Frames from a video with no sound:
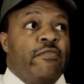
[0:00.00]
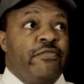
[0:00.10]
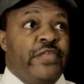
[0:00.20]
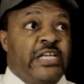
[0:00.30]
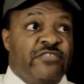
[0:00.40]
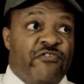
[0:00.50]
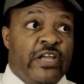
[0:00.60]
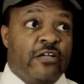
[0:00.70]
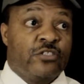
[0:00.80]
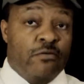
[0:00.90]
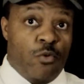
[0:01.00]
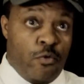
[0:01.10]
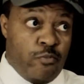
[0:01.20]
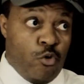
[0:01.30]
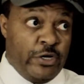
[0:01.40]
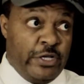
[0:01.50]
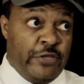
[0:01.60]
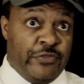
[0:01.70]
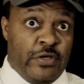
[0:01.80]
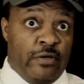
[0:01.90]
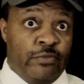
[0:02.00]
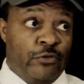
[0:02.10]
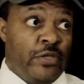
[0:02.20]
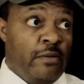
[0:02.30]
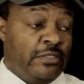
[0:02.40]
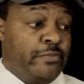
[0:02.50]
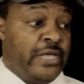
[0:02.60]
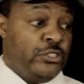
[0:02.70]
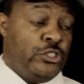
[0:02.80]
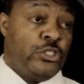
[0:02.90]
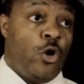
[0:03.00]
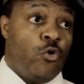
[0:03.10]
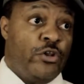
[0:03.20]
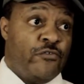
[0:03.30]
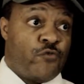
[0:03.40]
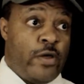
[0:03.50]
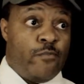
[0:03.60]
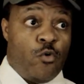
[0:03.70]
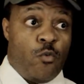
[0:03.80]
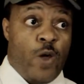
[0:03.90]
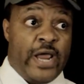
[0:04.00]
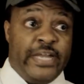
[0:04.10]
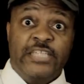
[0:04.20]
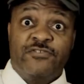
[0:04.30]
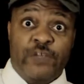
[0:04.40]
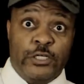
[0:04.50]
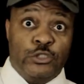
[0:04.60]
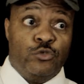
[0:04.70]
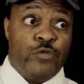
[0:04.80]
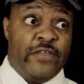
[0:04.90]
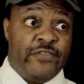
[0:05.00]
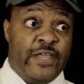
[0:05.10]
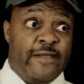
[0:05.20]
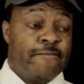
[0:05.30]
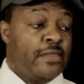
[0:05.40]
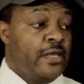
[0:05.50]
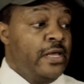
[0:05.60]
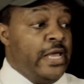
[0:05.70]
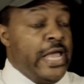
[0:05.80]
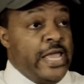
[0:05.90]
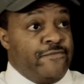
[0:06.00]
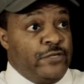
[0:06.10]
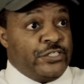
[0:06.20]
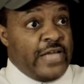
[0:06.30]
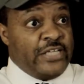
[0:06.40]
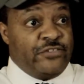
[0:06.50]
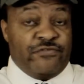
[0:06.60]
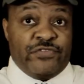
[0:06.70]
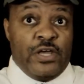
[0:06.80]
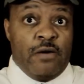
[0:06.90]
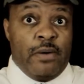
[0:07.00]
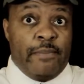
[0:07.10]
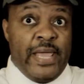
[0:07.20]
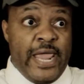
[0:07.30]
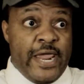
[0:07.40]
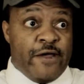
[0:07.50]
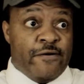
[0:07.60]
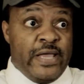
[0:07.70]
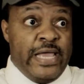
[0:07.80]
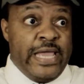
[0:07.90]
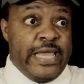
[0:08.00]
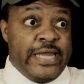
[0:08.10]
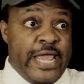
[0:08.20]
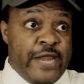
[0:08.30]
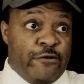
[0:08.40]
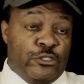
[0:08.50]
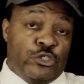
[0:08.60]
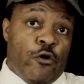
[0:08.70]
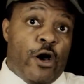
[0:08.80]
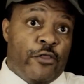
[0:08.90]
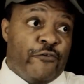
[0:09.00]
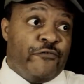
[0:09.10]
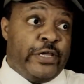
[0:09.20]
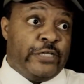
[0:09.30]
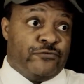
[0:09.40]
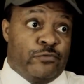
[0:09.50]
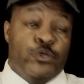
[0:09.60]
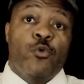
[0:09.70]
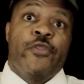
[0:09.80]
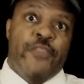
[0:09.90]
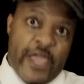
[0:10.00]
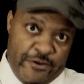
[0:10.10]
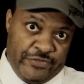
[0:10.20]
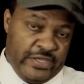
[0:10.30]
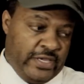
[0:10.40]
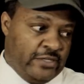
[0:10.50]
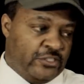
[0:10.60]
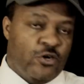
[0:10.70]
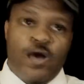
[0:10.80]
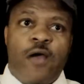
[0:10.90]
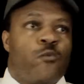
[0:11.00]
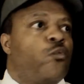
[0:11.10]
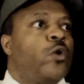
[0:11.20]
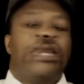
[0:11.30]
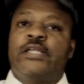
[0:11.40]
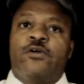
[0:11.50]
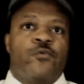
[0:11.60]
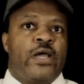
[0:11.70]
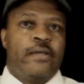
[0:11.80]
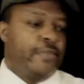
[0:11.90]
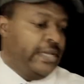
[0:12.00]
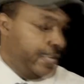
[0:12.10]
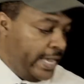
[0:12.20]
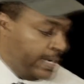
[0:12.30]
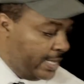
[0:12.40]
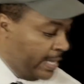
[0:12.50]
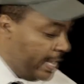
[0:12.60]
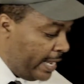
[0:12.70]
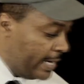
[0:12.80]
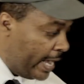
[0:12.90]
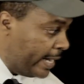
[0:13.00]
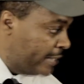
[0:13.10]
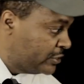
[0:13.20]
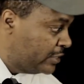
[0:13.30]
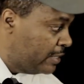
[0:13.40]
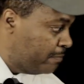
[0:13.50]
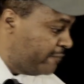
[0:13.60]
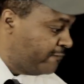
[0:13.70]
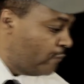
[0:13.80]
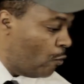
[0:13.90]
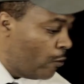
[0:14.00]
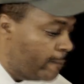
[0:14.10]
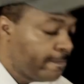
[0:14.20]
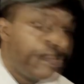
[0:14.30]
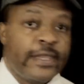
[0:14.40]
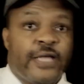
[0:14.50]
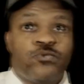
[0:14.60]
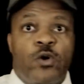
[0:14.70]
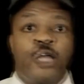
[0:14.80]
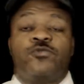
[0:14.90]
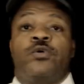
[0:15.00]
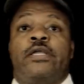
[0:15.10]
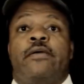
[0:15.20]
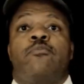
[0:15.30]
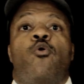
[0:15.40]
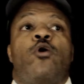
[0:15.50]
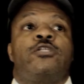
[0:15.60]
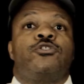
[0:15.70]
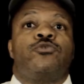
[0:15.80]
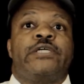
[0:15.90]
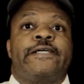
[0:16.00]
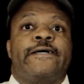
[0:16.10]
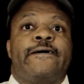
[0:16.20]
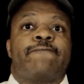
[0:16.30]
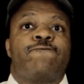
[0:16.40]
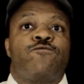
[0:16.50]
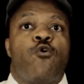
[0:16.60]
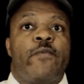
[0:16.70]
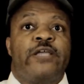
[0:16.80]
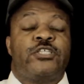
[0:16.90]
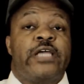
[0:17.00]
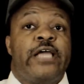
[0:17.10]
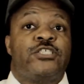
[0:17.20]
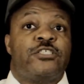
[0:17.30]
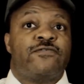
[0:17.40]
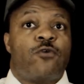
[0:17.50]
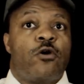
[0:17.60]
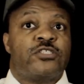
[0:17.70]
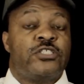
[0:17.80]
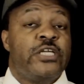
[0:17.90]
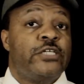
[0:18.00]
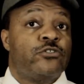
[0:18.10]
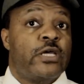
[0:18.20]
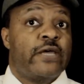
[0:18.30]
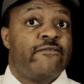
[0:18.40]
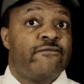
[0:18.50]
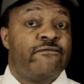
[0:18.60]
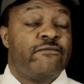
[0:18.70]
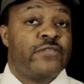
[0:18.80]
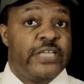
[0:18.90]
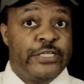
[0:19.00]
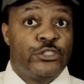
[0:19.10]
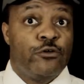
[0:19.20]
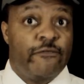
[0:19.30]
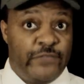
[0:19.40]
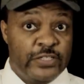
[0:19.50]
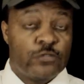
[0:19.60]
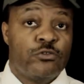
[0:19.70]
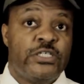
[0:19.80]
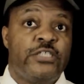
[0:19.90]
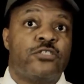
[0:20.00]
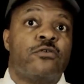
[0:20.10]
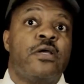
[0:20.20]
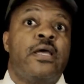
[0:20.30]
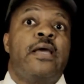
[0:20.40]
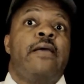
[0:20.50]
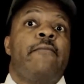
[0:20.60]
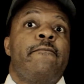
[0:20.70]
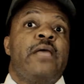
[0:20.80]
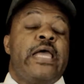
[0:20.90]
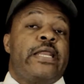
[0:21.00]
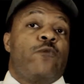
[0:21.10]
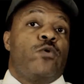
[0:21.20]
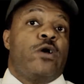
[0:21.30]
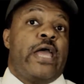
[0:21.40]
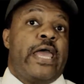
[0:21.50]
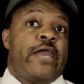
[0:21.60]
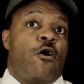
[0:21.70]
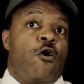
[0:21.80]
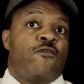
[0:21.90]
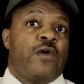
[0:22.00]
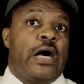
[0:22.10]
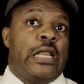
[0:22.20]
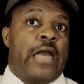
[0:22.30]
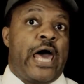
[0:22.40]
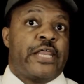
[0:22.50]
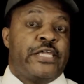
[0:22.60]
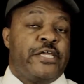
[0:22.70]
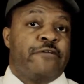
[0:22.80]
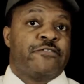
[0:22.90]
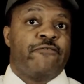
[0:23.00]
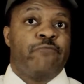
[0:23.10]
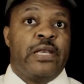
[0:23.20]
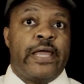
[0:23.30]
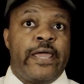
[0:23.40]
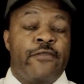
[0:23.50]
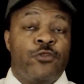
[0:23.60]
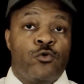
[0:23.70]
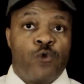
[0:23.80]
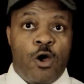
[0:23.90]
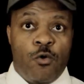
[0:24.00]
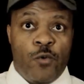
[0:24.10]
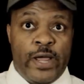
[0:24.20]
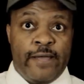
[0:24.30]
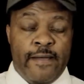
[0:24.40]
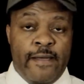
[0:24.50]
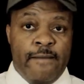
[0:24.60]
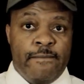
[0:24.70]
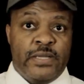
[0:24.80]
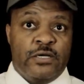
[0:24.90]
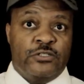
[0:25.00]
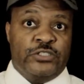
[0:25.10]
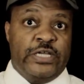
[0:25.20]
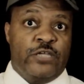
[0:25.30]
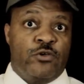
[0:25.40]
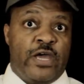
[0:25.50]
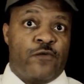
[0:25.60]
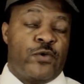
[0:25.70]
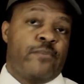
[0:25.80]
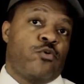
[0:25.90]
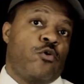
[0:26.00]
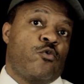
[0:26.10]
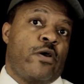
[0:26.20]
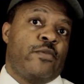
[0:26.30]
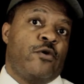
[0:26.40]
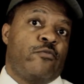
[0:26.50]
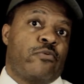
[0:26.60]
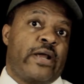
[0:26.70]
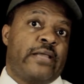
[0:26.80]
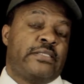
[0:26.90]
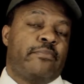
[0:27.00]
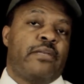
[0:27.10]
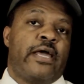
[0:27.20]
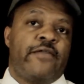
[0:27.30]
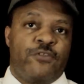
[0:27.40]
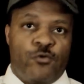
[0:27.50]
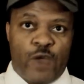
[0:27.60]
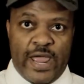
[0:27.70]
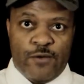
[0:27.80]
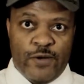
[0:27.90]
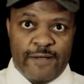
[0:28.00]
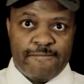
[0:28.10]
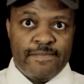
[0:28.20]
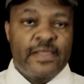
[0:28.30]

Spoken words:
These fingers are more important than your thumb. Your thumb is basically just holding the fretboard while these fingers do their thing. If you slice your thumb up here, it hinders your other fingers from doing their thing. So I really don't recommend that. And like I said before, that's why it's really important to get a formal education as far as a teacher that can teach you, a physical teacher. And it will head off a lot of years of playing the wrong way, because then you got to reprogram your brain to play the right way.